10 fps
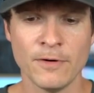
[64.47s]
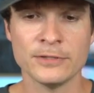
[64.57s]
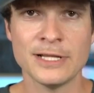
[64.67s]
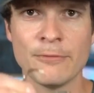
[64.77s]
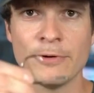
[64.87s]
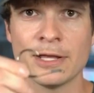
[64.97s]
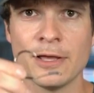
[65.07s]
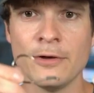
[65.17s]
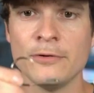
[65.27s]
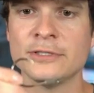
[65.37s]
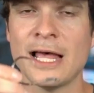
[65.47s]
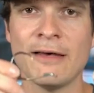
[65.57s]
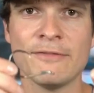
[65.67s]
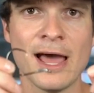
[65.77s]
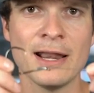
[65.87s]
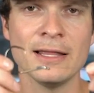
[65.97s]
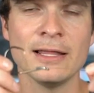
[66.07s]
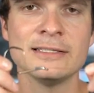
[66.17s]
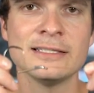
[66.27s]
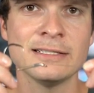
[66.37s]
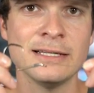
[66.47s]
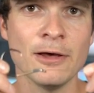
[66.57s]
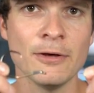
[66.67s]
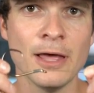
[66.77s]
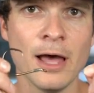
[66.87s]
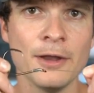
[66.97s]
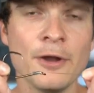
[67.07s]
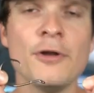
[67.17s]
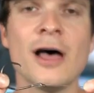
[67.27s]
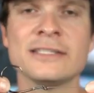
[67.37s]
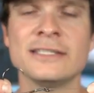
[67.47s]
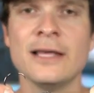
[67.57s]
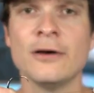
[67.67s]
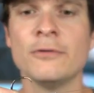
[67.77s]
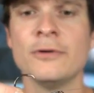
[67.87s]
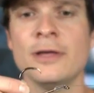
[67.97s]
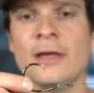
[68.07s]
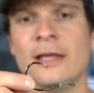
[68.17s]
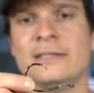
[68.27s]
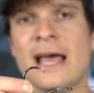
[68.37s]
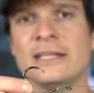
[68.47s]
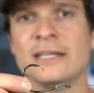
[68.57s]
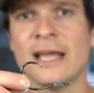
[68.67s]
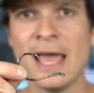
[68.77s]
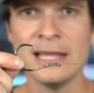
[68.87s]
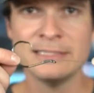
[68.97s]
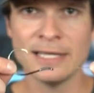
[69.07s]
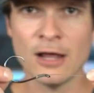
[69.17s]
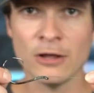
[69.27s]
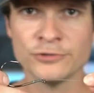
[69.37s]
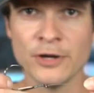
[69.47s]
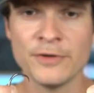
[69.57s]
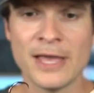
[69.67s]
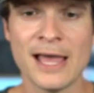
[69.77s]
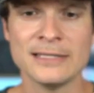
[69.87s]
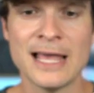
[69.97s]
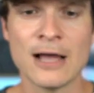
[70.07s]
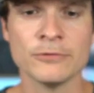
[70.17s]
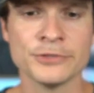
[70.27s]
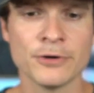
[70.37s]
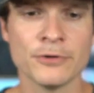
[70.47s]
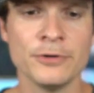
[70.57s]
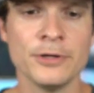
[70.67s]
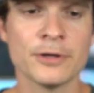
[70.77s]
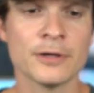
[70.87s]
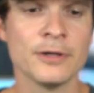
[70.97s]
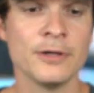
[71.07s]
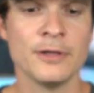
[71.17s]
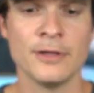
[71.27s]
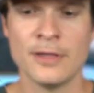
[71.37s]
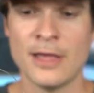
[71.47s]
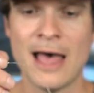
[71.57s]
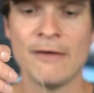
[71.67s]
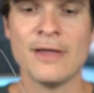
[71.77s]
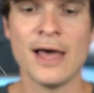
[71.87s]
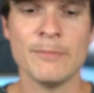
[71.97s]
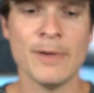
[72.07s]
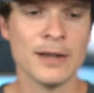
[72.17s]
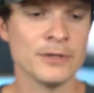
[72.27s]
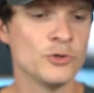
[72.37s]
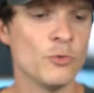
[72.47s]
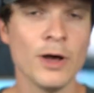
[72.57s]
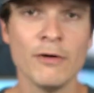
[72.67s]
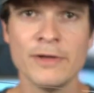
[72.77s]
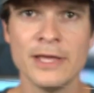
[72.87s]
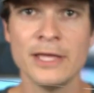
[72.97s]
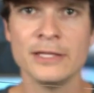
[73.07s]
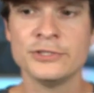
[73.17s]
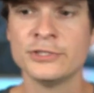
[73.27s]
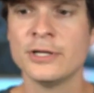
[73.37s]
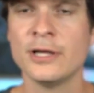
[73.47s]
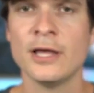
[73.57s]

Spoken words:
far as that rig goes, I've got it no-knot snell attaching a 10-aught Trophy Cat tackle circle hook. I've got about a 12-inch